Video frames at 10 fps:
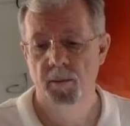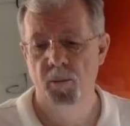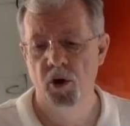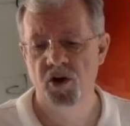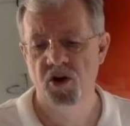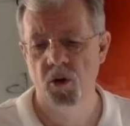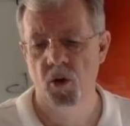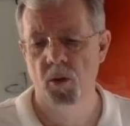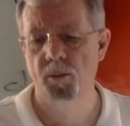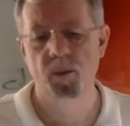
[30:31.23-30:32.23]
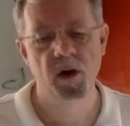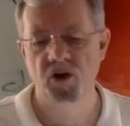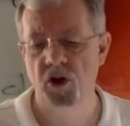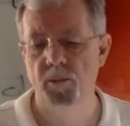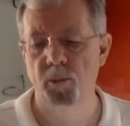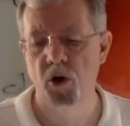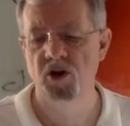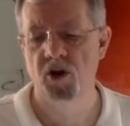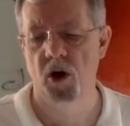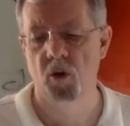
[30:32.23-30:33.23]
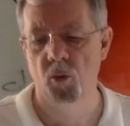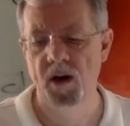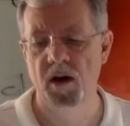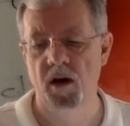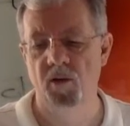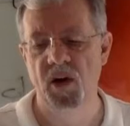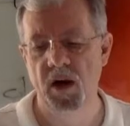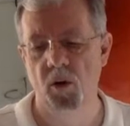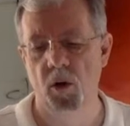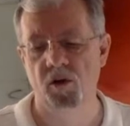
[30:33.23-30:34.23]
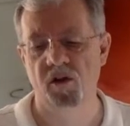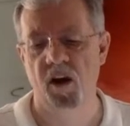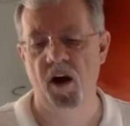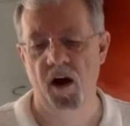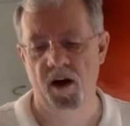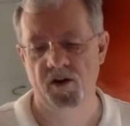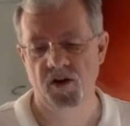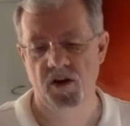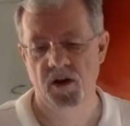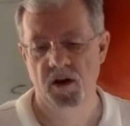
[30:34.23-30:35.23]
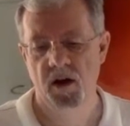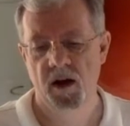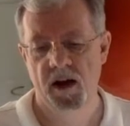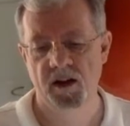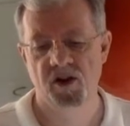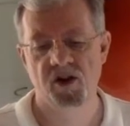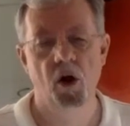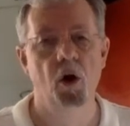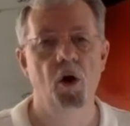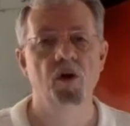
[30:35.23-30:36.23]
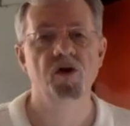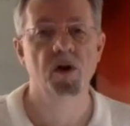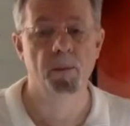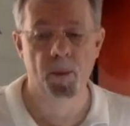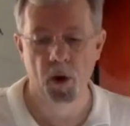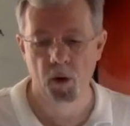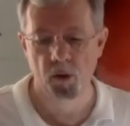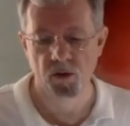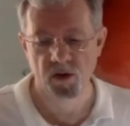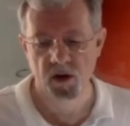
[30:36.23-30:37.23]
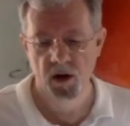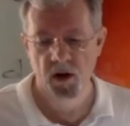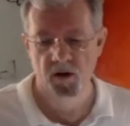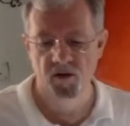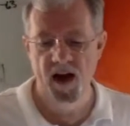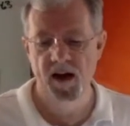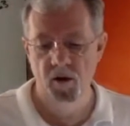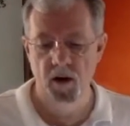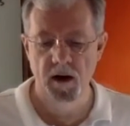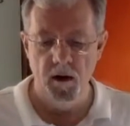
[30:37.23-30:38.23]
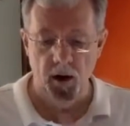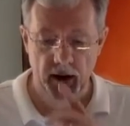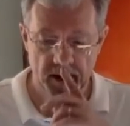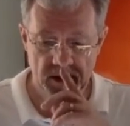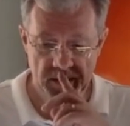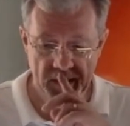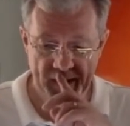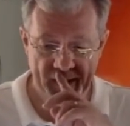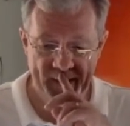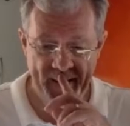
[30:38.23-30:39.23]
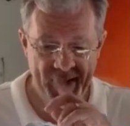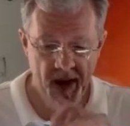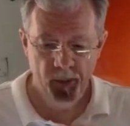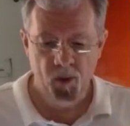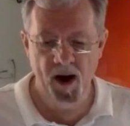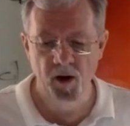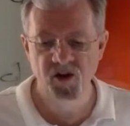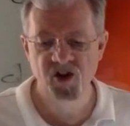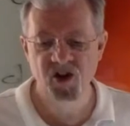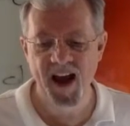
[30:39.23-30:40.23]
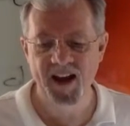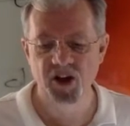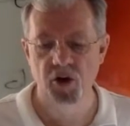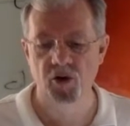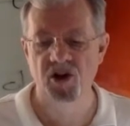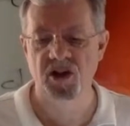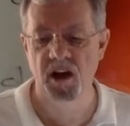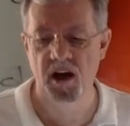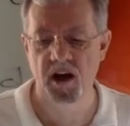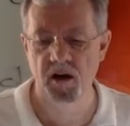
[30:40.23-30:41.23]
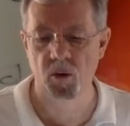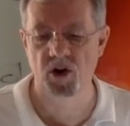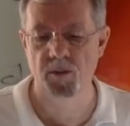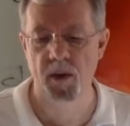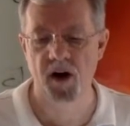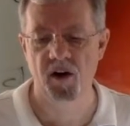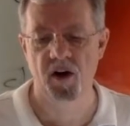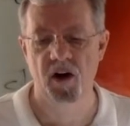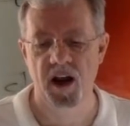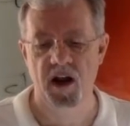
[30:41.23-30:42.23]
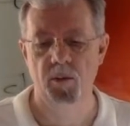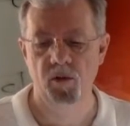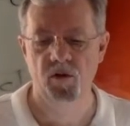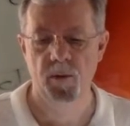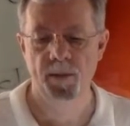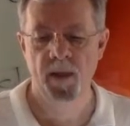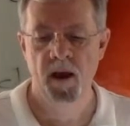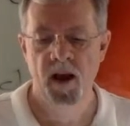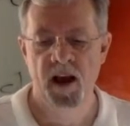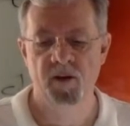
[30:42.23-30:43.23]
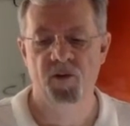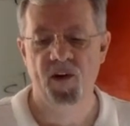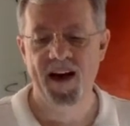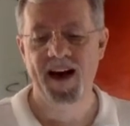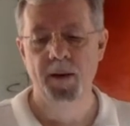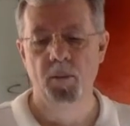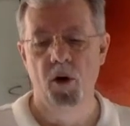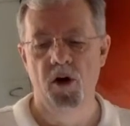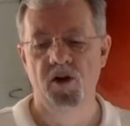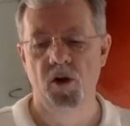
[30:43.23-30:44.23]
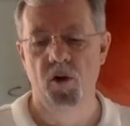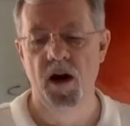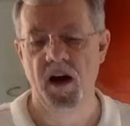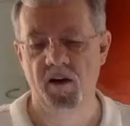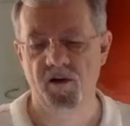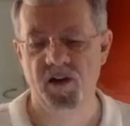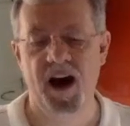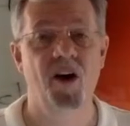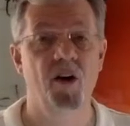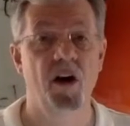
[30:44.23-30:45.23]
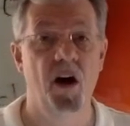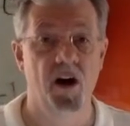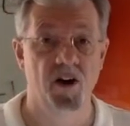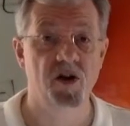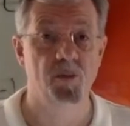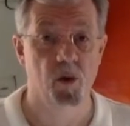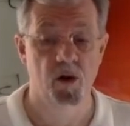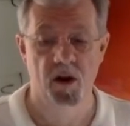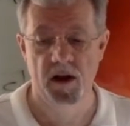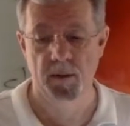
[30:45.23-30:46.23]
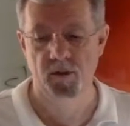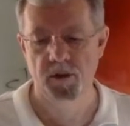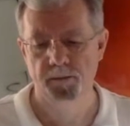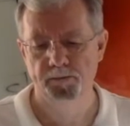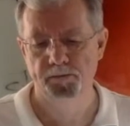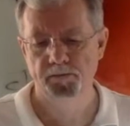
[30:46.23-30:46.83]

Bookstore, excuse, books are written of heroes lost and songs composed of that great cost. Proud statues stand which bear their names, and flag marked graves our loss proclaims.